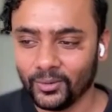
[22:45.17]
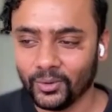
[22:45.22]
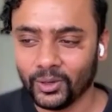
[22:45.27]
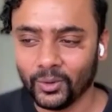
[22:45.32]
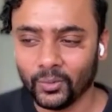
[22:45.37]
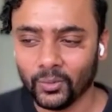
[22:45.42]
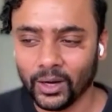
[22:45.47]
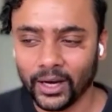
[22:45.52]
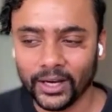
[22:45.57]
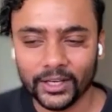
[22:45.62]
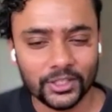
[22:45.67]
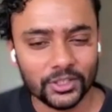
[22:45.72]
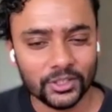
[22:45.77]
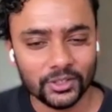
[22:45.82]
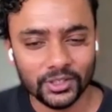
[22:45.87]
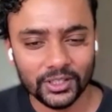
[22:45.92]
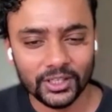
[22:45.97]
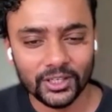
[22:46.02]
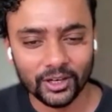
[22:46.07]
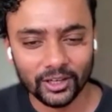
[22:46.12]
well, why do
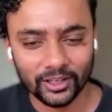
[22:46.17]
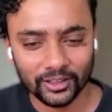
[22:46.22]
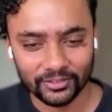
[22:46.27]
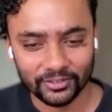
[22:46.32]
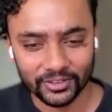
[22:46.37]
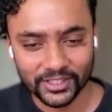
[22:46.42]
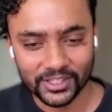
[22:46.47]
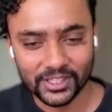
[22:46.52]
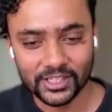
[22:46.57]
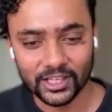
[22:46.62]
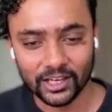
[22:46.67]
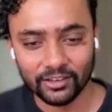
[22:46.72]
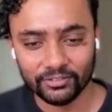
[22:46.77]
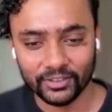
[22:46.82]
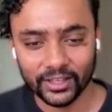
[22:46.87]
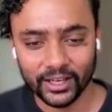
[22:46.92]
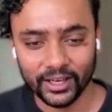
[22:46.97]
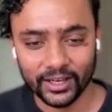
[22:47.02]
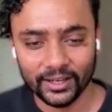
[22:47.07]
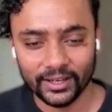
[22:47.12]
you need all of this stuff
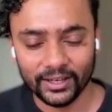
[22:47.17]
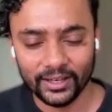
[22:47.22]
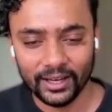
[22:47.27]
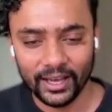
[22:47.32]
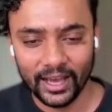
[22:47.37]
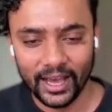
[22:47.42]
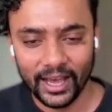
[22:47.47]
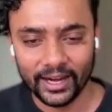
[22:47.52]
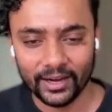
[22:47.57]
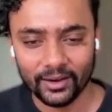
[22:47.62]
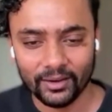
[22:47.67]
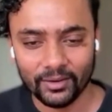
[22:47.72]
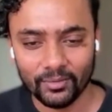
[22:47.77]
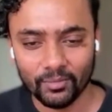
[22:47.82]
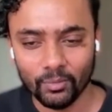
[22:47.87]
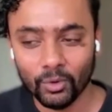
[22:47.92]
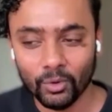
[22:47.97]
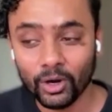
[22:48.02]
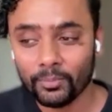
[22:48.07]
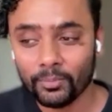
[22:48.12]
then? And
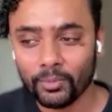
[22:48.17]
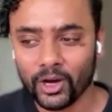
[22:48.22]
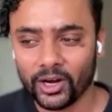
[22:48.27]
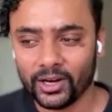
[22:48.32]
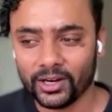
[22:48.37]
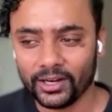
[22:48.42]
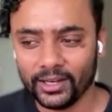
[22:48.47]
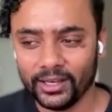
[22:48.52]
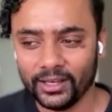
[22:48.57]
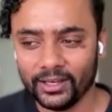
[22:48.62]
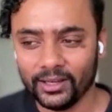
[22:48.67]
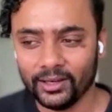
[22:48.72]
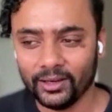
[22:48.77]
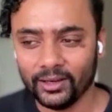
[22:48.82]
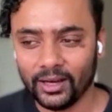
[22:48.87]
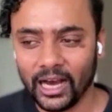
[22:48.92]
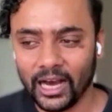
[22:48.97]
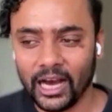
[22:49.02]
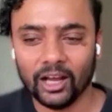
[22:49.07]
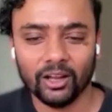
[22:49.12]
more importantly,
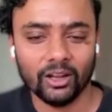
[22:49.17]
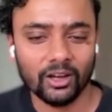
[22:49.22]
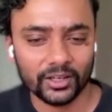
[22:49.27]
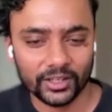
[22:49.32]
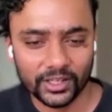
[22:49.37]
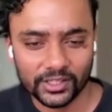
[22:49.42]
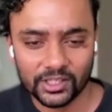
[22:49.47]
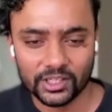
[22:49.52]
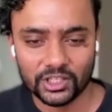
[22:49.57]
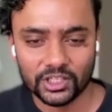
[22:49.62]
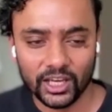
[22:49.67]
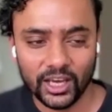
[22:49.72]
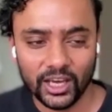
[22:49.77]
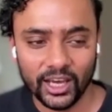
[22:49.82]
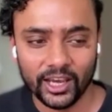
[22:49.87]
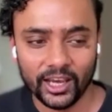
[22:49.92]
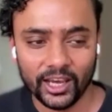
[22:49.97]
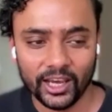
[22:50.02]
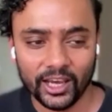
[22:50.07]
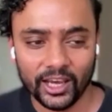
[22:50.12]
how long does it
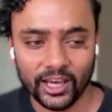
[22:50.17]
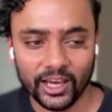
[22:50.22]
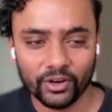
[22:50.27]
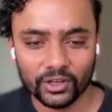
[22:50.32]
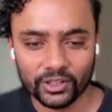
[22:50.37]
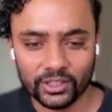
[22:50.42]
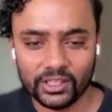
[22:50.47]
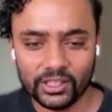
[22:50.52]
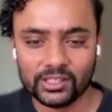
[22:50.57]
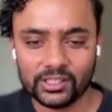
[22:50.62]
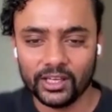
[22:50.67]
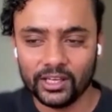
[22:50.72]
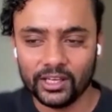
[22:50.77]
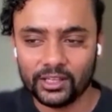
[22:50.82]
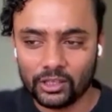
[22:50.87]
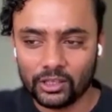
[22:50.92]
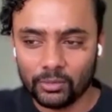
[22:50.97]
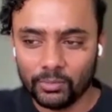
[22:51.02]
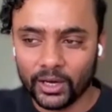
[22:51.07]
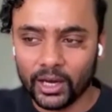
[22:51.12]
take for these
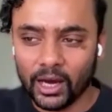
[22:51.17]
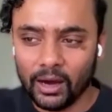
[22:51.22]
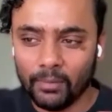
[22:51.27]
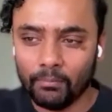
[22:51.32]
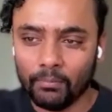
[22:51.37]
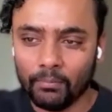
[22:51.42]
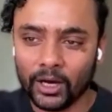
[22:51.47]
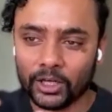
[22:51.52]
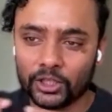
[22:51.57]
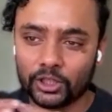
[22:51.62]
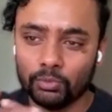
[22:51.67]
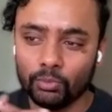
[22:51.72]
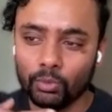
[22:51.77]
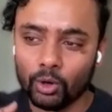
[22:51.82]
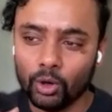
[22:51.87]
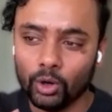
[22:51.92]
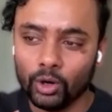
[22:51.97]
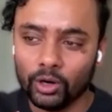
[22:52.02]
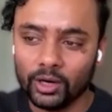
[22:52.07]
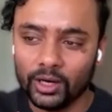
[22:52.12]
things to become much
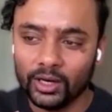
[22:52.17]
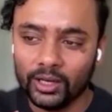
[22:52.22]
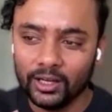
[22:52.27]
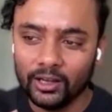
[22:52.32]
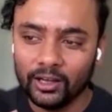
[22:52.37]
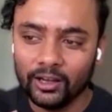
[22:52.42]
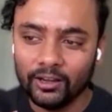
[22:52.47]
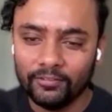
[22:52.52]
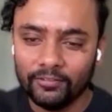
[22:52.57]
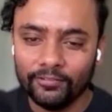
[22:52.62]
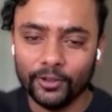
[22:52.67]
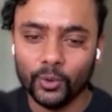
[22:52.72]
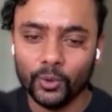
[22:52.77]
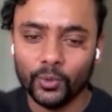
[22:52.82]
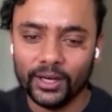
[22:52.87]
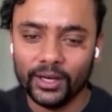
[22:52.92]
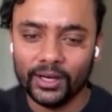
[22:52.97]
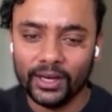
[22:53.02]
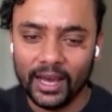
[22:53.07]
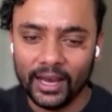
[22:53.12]
more
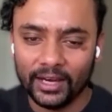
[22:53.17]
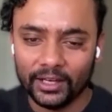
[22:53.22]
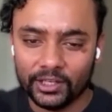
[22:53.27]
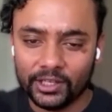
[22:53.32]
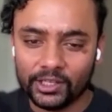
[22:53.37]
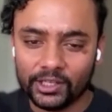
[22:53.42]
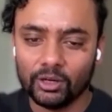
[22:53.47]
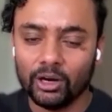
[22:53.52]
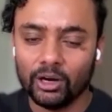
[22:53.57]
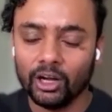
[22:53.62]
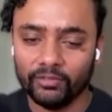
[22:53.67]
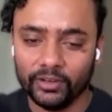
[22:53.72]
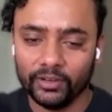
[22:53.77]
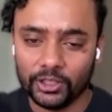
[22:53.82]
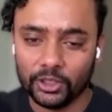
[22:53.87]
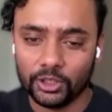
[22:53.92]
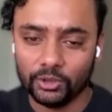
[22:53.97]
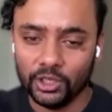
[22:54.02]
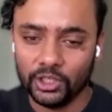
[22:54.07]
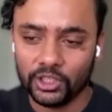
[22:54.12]
fluid and dissolve
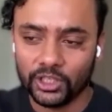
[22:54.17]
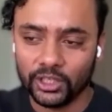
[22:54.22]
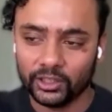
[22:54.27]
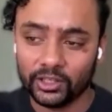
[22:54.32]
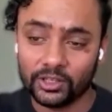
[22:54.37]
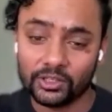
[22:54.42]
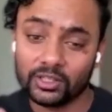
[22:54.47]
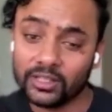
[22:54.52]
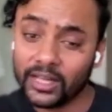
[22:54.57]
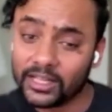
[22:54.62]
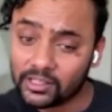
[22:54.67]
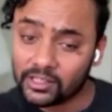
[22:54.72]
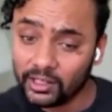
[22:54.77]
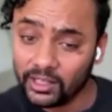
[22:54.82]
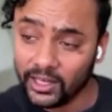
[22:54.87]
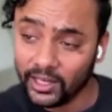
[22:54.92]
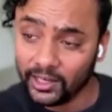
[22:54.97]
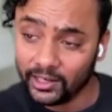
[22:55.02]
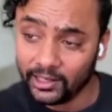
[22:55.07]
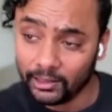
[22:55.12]
into each other? So that's
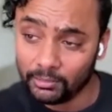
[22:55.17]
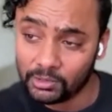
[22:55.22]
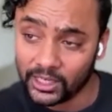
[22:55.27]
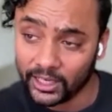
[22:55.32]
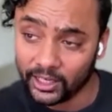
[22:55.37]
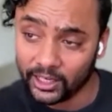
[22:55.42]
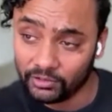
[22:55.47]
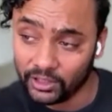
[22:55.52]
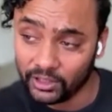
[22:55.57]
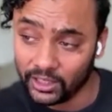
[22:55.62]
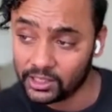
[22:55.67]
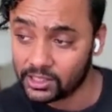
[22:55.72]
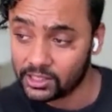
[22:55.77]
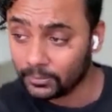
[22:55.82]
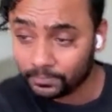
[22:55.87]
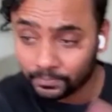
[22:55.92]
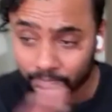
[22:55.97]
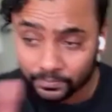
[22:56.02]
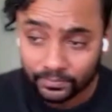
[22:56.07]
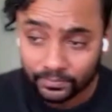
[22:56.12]
on the LLM side of things.